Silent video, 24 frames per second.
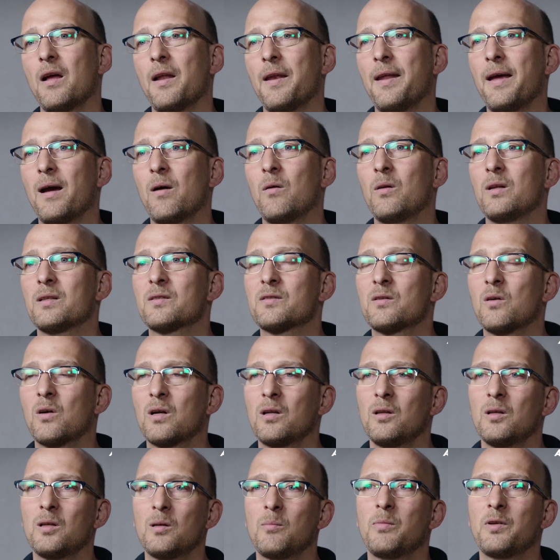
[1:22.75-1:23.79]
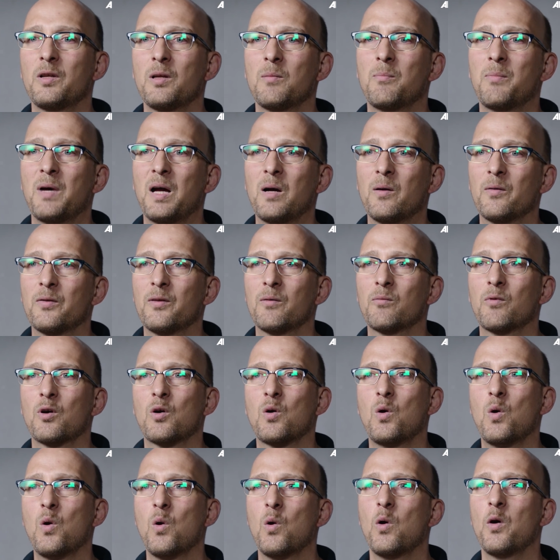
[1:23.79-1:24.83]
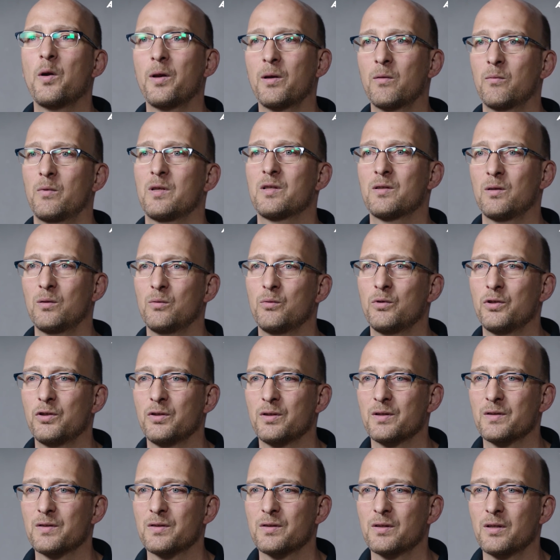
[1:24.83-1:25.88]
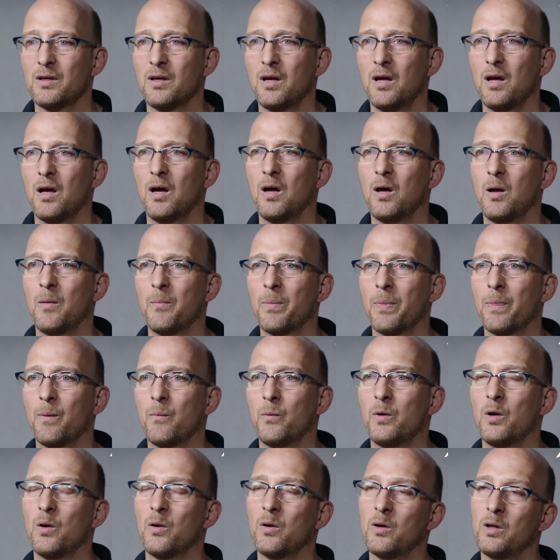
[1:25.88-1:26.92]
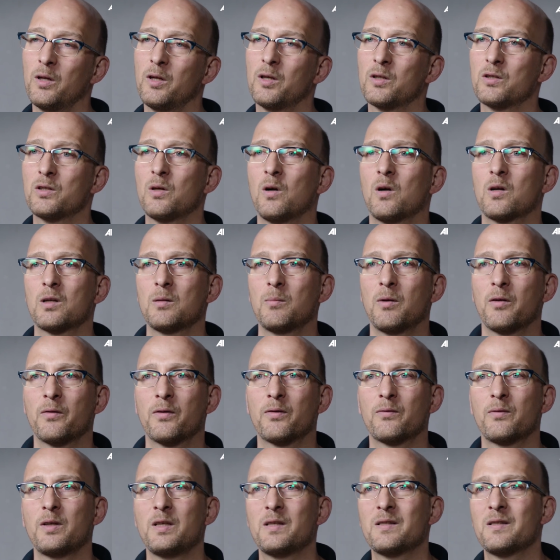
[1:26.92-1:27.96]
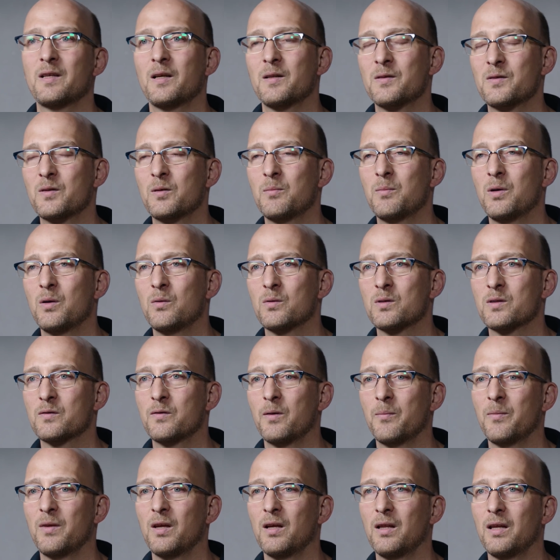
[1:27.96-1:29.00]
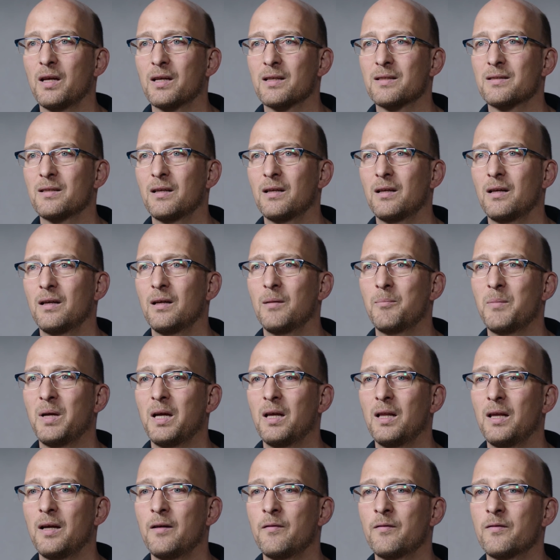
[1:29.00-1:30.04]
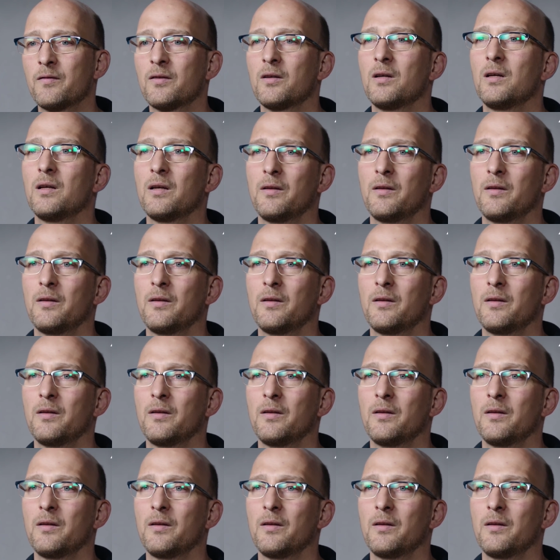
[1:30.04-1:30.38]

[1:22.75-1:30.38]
Now let's talk a little bit about the recording resolutions. We earlier talked about 3 sensor modes from the Alexa LF.